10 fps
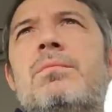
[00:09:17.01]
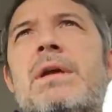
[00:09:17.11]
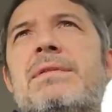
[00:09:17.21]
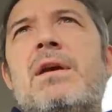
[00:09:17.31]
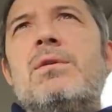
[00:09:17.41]

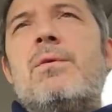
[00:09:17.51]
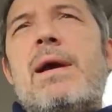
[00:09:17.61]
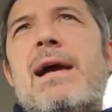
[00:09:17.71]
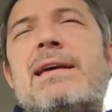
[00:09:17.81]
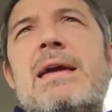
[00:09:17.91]
The, the only
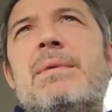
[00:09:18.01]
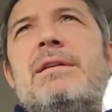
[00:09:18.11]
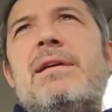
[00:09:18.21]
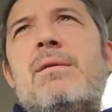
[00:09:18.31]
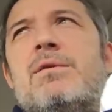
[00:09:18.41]
way I came
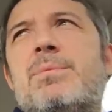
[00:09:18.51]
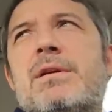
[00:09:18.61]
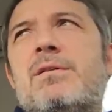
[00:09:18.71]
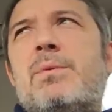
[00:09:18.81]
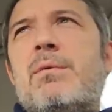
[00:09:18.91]
into that was
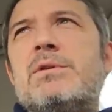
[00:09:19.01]
because we